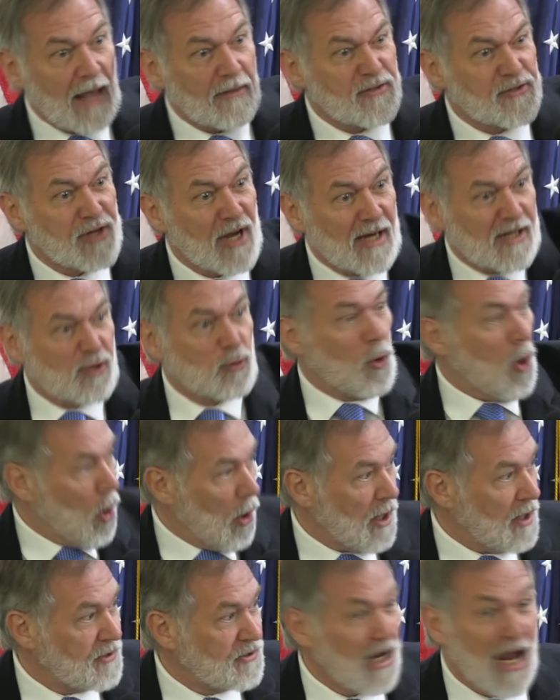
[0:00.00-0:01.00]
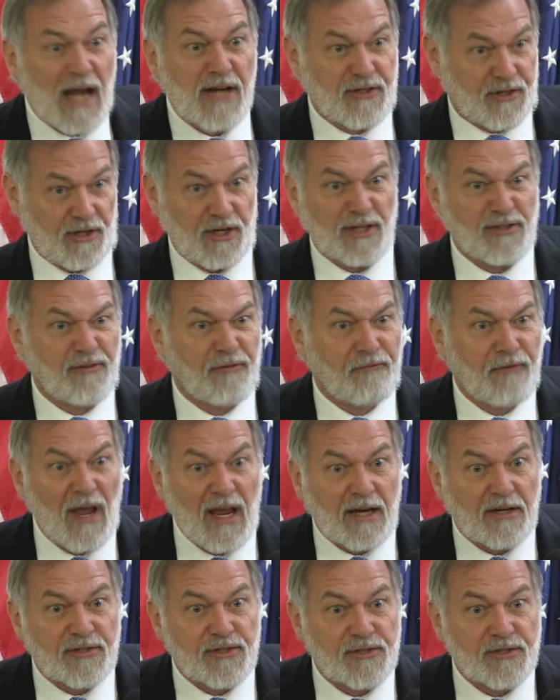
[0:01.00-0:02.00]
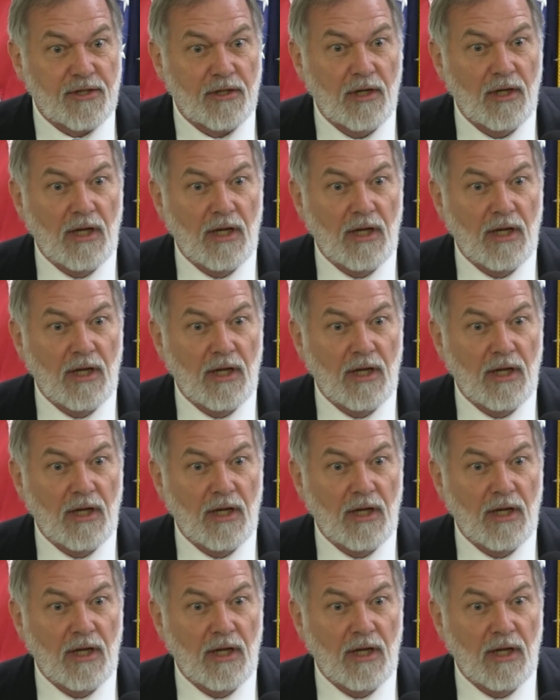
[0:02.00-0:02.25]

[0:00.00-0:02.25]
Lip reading: and sexual orientation is fixed.